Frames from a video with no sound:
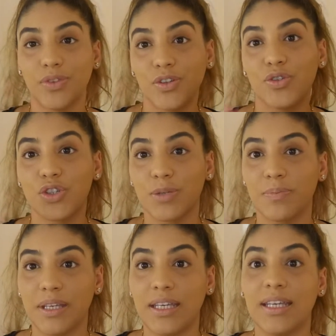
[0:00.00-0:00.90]
you should
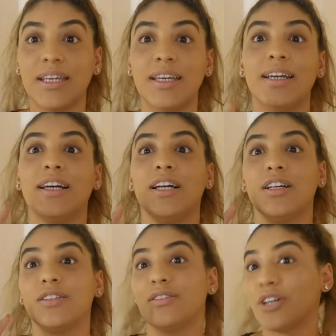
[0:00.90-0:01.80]
be
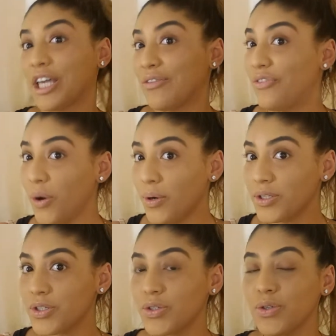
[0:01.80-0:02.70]
looking forward
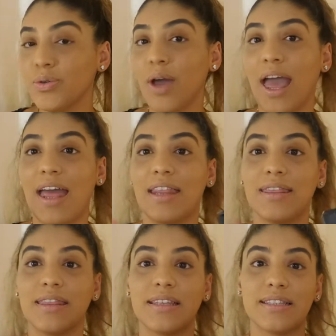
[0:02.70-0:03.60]
to
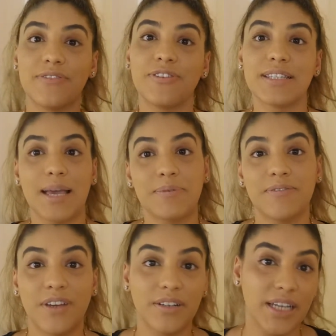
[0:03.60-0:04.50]
and the different types of
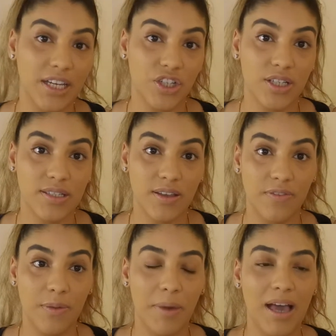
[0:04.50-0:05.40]
variations
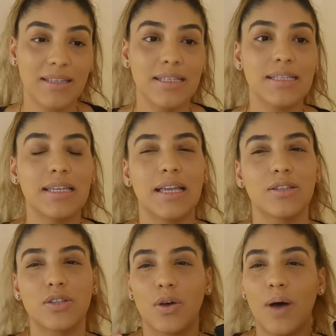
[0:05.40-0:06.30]
of the boxes. And
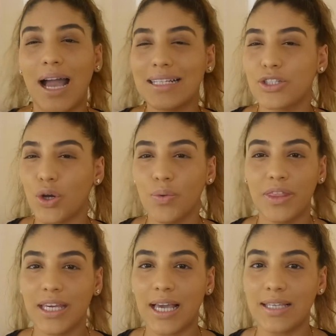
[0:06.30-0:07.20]
so I don't
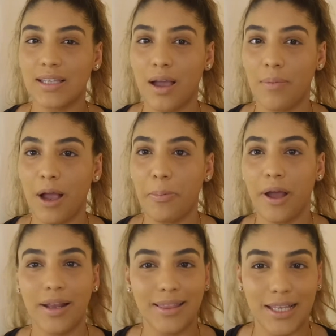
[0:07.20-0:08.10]
think I saw a brow
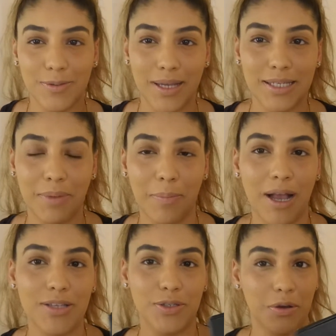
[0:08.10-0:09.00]
product. That's why I did my
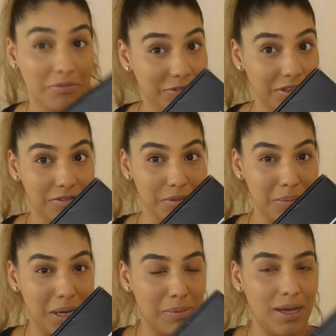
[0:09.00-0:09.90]
brows, so hopefully there's no
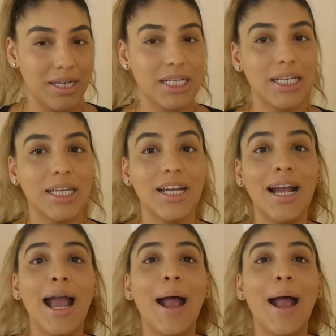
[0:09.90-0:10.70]
brow product in here.